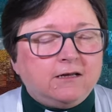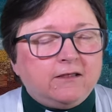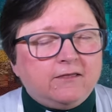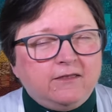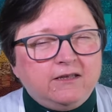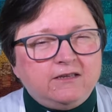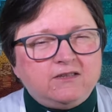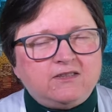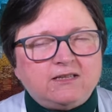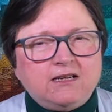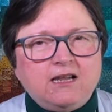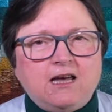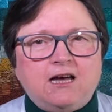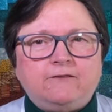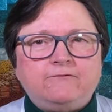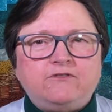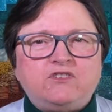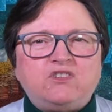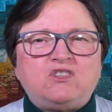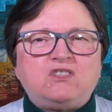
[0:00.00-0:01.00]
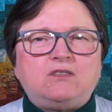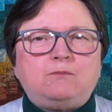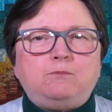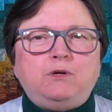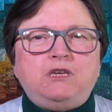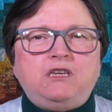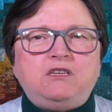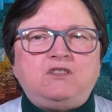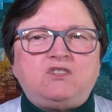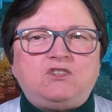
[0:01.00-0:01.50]
This love
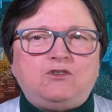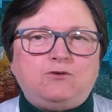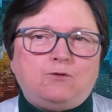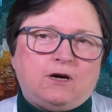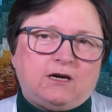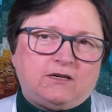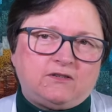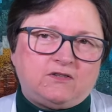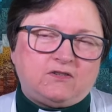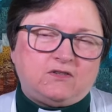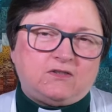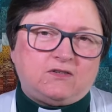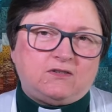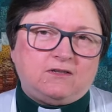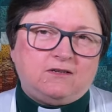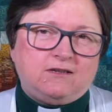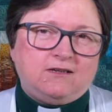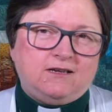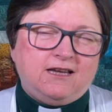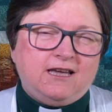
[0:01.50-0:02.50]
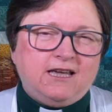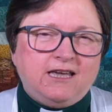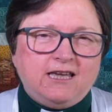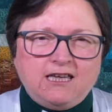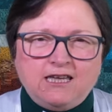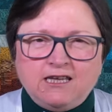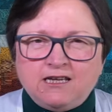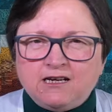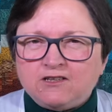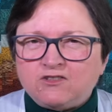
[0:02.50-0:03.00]
speaks to us
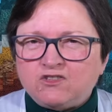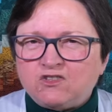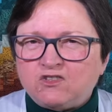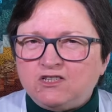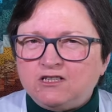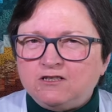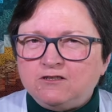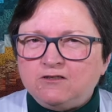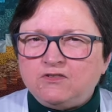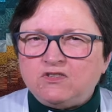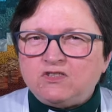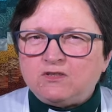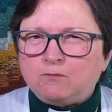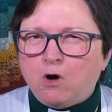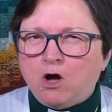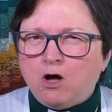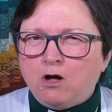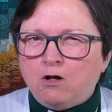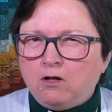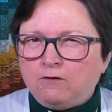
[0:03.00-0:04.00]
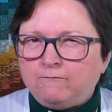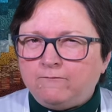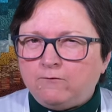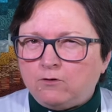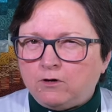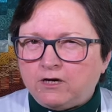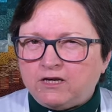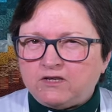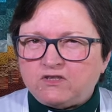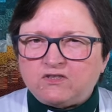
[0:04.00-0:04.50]
in a still small
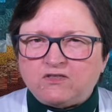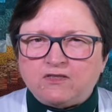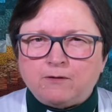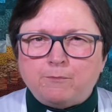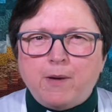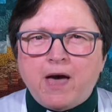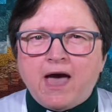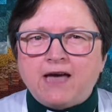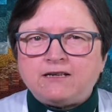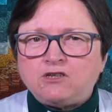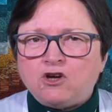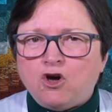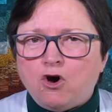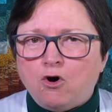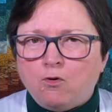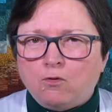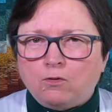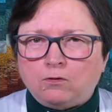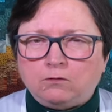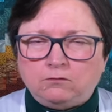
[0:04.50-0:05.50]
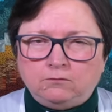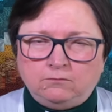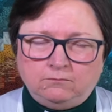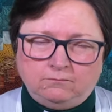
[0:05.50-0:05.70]
voice, the bat kol.